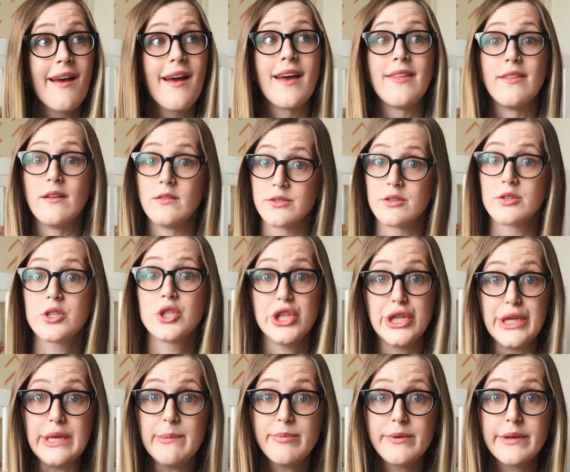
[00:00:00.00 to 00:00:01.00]
and those are
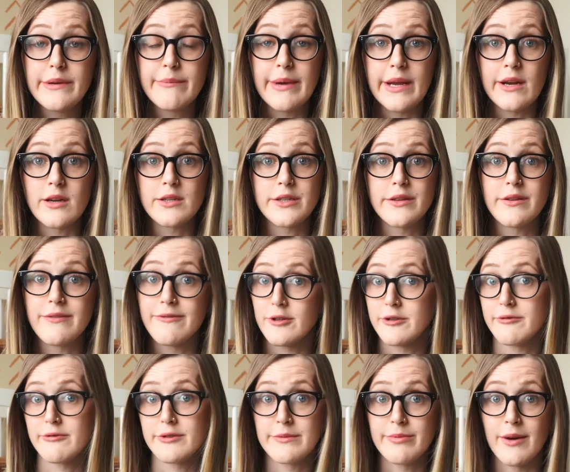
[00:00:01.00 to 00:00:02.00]
cheap compared to the
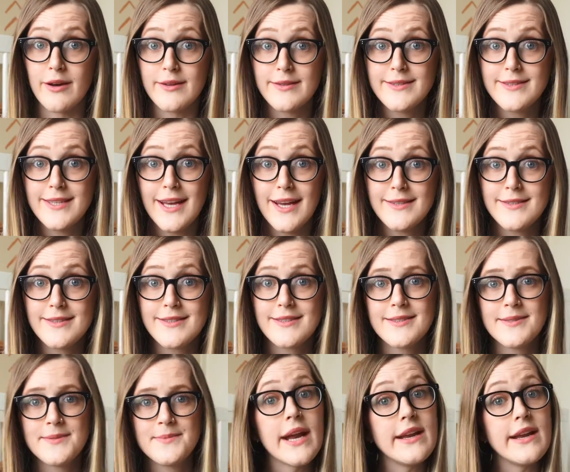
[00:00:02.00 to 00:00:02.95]
first response tests.